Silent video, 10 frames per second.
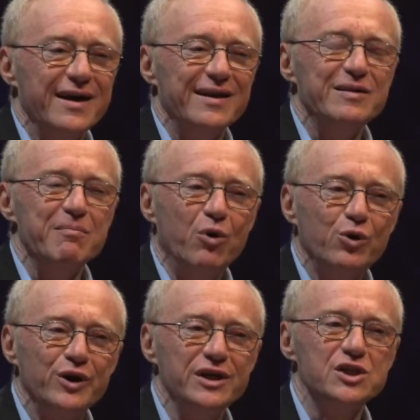And the
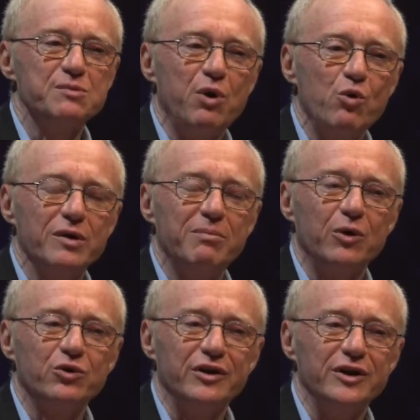more he spoke
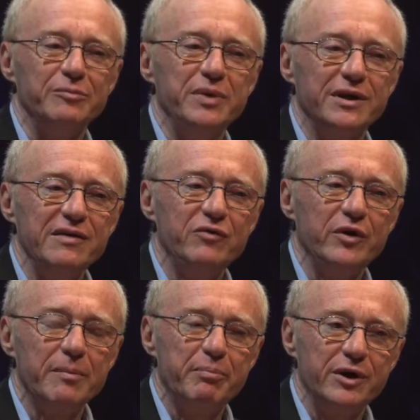about her, it became
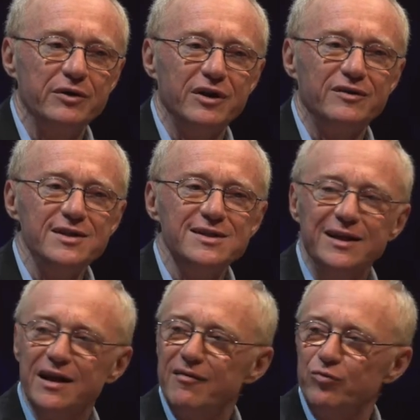very apparent that he's
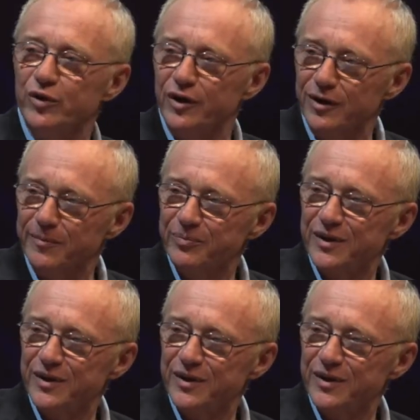in love with her.